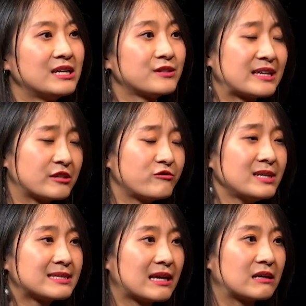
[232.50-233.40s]
So as a
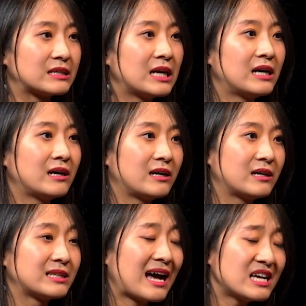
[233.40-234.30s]
result,
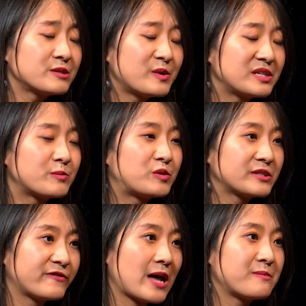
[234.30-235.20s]
the husband's
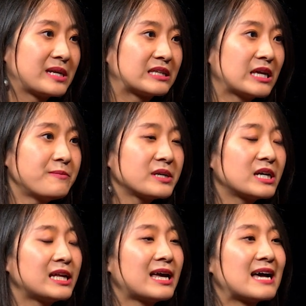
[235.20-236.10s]
birth family
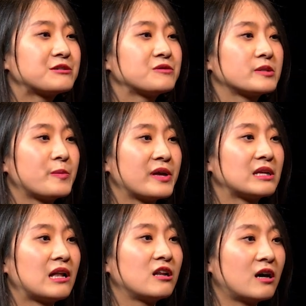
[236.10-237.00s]
typically has to spend
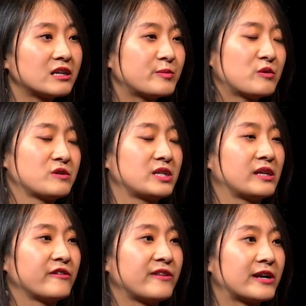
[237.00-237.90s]
a large
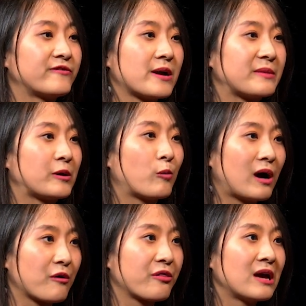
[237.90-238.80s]
portion of their family
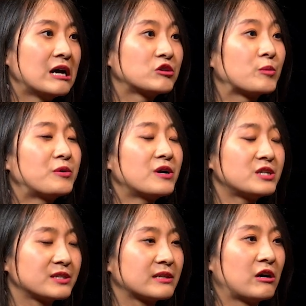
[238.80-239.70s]
wealth to
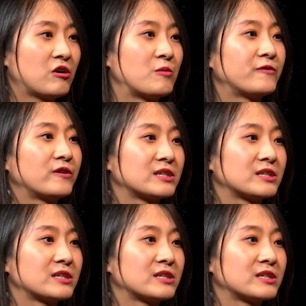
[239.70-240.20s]
purchase a home for